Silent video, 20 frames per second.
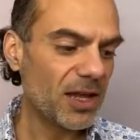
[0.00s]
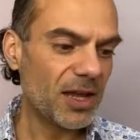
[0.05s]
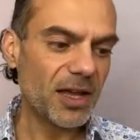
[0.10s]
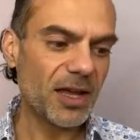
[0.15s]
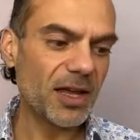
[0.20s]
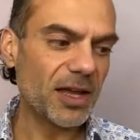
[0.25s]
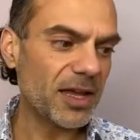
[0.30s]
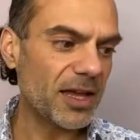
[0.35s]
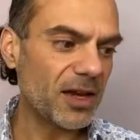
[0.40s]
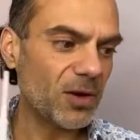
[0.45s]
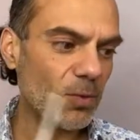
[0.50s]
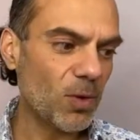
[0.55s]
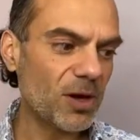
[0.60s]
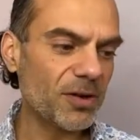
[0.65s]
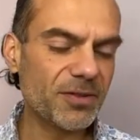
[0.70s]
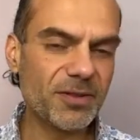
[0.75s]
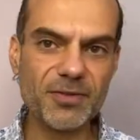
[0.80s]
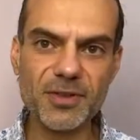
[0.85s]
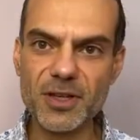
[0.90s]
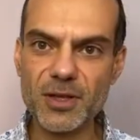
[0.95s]
uh, in one
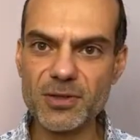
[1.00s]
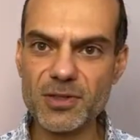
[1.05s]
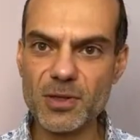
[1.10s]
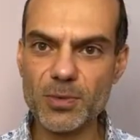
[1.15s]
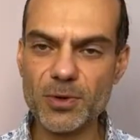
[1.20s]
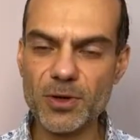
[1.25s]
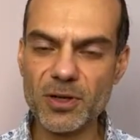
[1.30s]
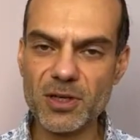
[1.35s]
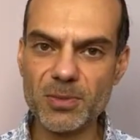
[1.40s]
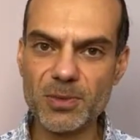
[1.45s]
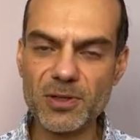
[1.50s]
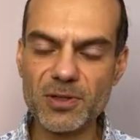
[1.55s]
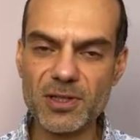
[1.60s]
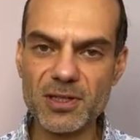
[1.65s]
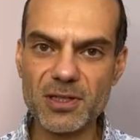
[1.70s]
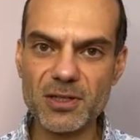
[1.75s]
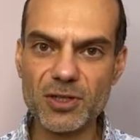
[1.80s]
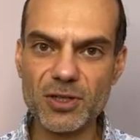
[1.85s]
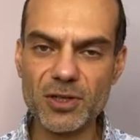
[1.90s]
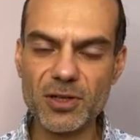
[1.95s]
of the videos that we're going to be
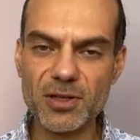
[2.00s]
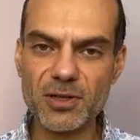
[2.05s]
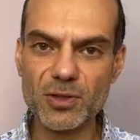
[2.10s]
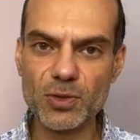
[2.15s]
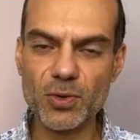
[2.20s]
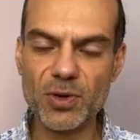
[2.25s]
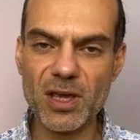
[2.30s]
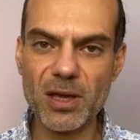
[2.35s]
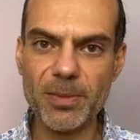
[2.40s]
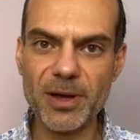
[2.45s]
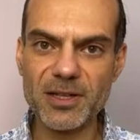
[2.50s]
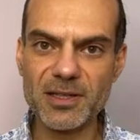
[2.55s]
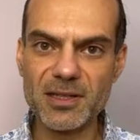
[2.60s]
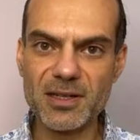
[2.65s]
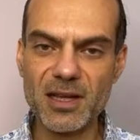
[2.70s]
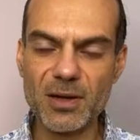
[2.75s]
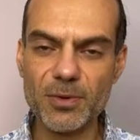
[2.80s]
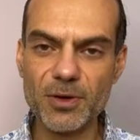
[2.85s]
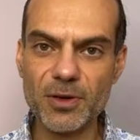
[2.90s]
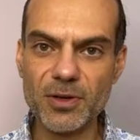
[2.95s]
to, uh, talking about
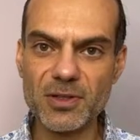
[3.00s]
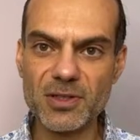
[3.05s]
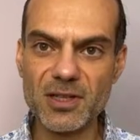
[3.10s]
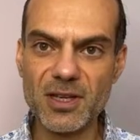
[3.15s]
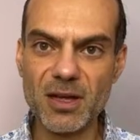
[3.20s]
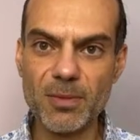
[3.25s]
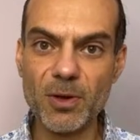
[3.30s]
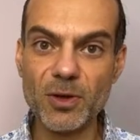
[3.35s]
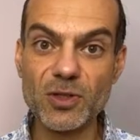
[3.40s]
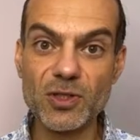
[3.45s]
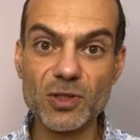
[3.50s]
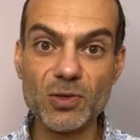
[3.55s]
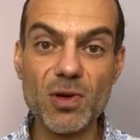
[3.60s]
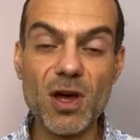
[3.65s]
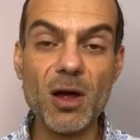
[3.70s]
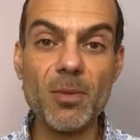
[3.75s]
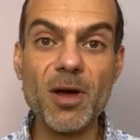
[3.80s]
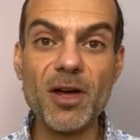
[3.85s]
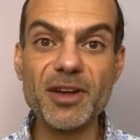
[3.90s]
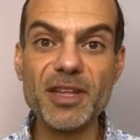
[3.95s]
today we're going to come on to
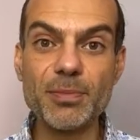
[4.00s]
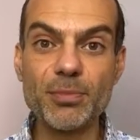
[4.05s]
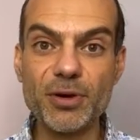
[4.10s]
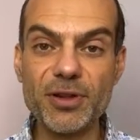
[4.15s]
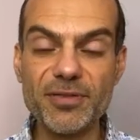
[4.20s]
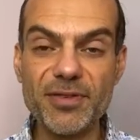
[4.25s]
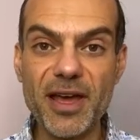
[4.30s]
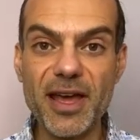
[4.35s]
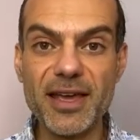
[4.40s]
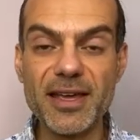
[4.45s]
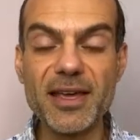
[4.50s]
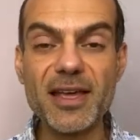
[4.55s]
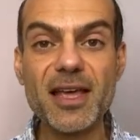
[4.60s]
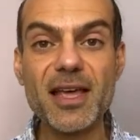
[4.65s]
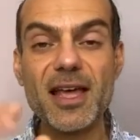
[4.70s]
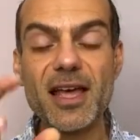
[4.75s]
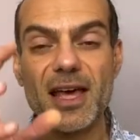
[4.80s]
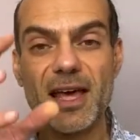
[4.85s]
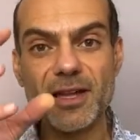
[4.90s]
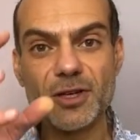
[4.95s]
Armani Privé
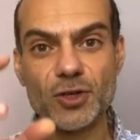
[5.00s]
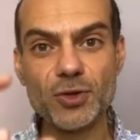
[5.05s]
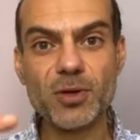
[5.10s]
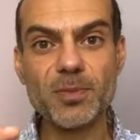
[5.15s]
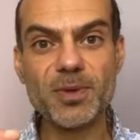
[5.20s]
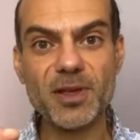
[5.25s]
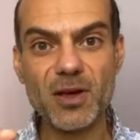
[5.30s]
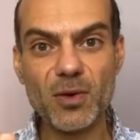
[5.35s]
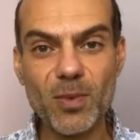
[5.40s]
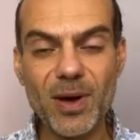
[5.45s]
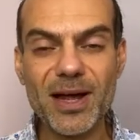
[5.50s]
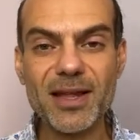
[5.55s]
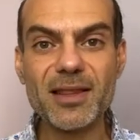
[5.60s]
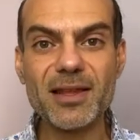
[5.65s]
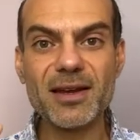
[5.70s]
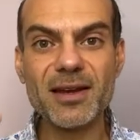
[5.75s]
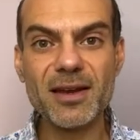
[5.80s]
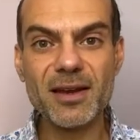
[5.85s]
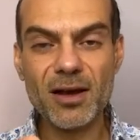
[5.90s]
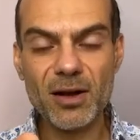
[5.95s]
and you'll be aware
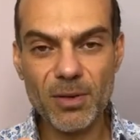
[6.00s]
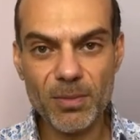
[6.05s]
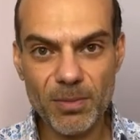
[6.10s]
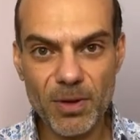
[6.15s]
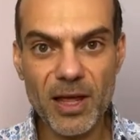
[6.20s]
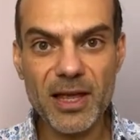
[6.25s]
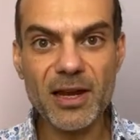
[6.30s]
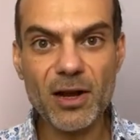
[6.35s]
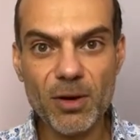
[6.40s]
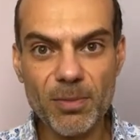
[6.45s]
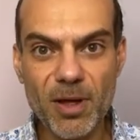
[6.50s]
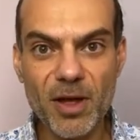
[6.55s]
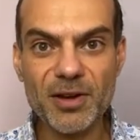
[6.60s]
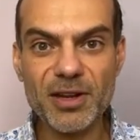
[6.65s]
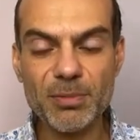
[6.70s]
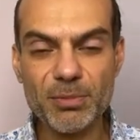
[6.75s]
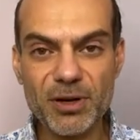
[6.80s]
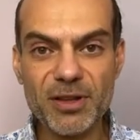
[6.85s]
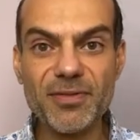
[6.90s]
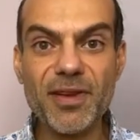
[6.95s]
that in um, in
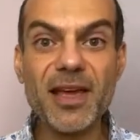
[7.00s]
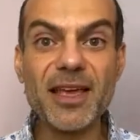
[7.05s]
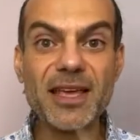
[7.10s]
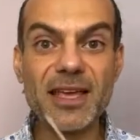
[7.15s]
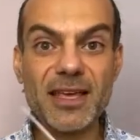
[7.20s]
Armani Privé